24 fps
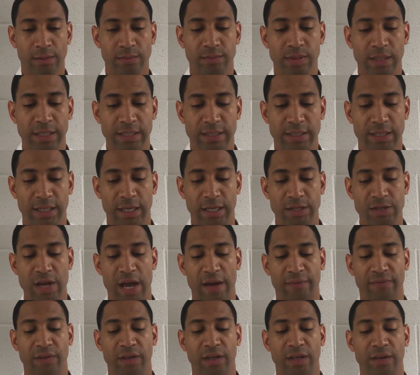But you
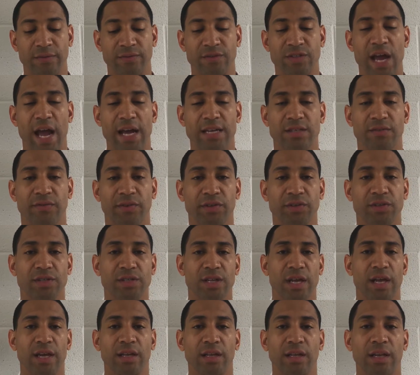have to give Jacksonville
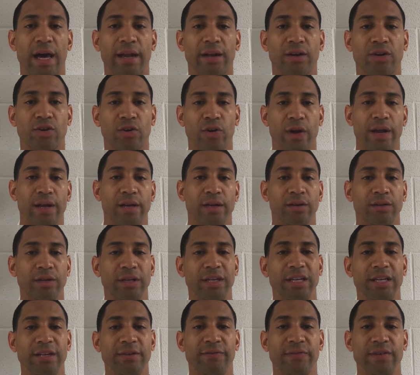State a lot of credit on
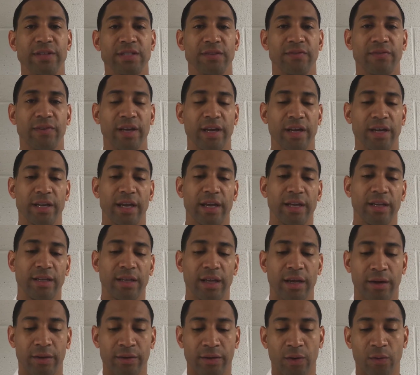the defensive end.
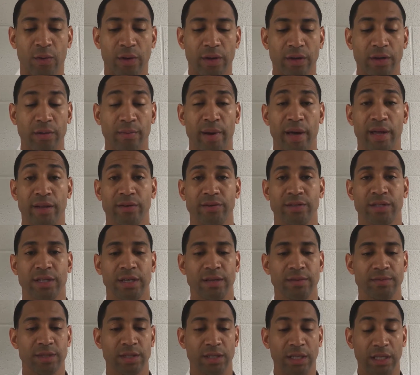They're one of the better
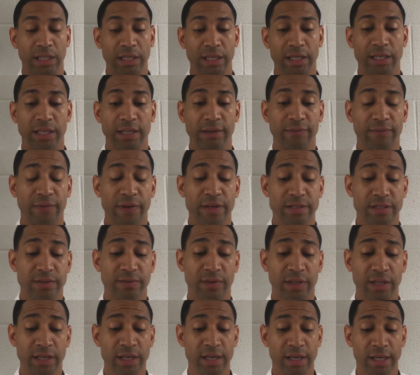teams in the league
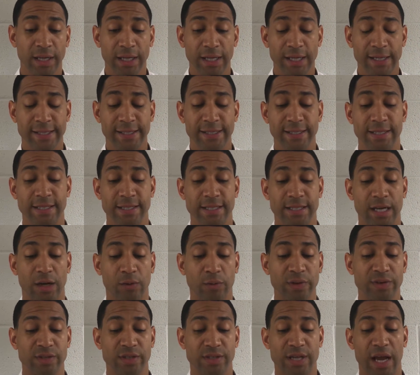defensively. And
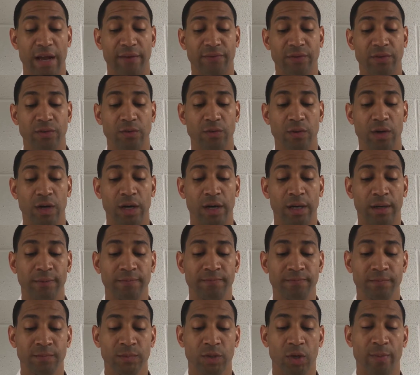we just have to
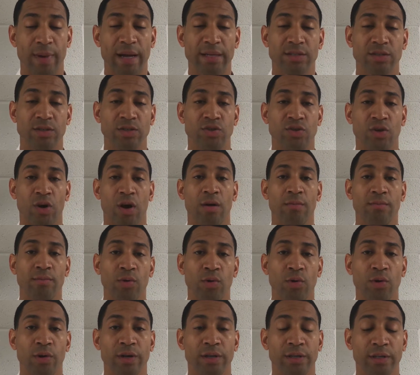go back to the drawing
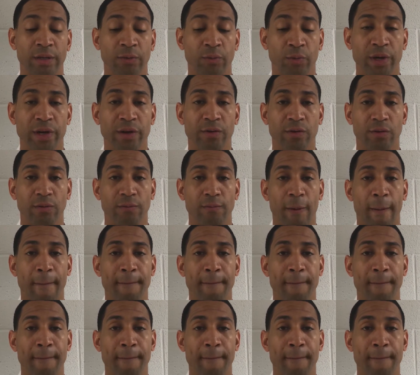board and regroup.